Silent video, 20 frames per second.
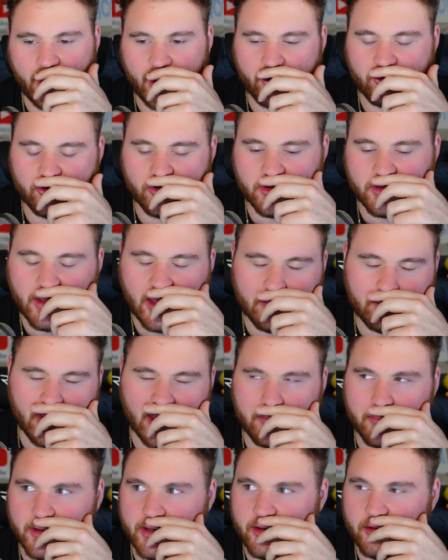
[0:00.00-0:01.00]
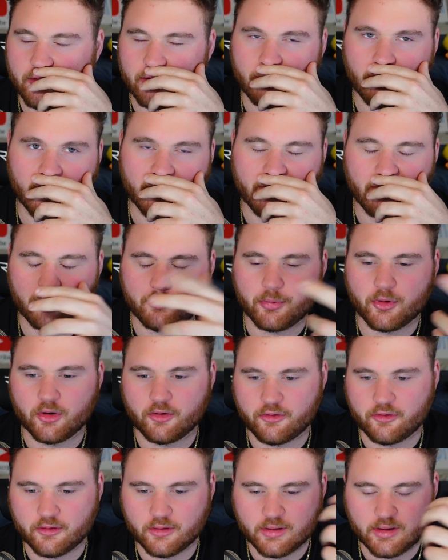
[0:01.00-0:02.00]
actually, yeah, maybe it is. Like, this
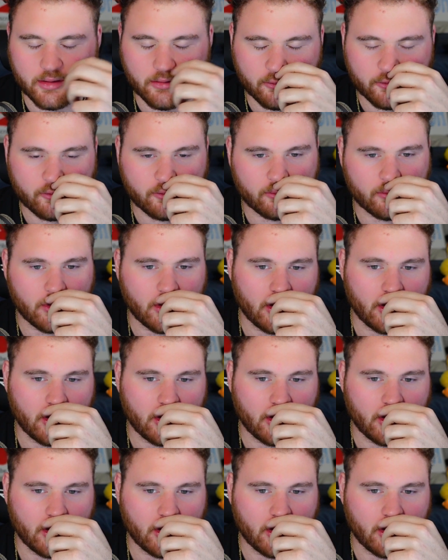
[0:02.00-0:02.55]
person is